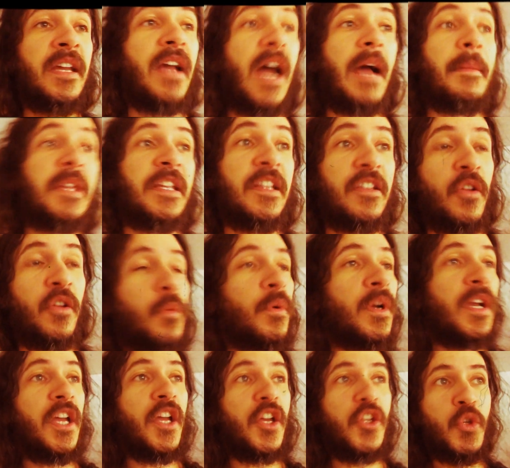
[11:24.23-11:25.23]
I mean, so
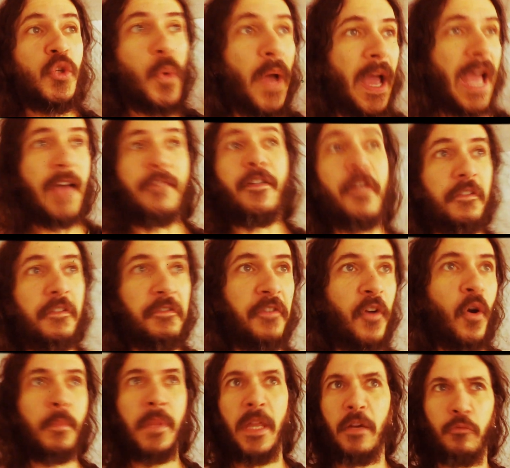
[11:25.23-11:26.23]
you have a
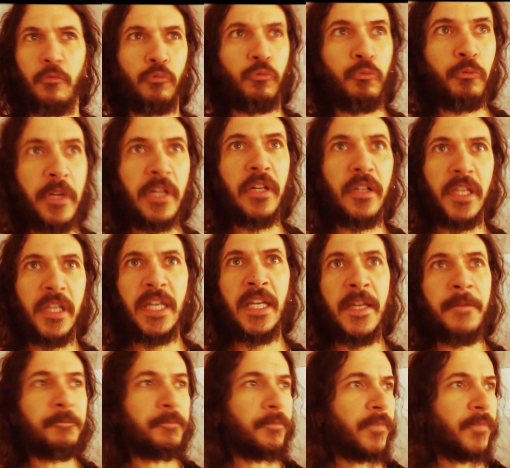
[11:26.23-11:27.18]
film that really